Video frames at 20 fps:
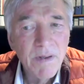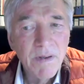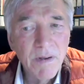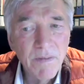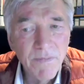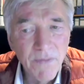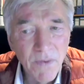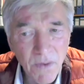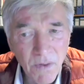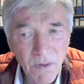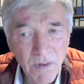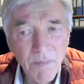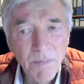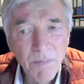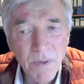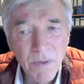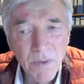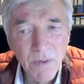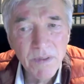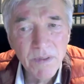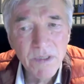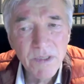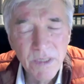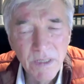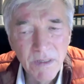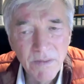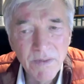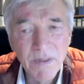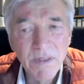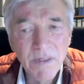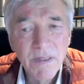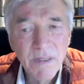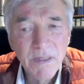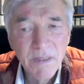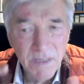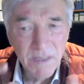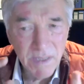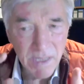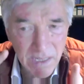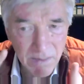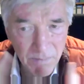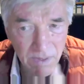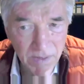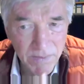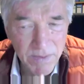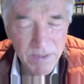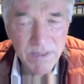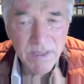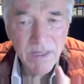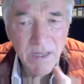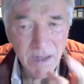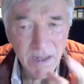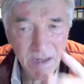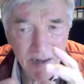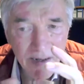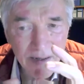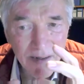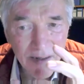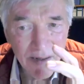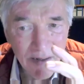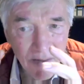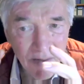of all born children and mothers are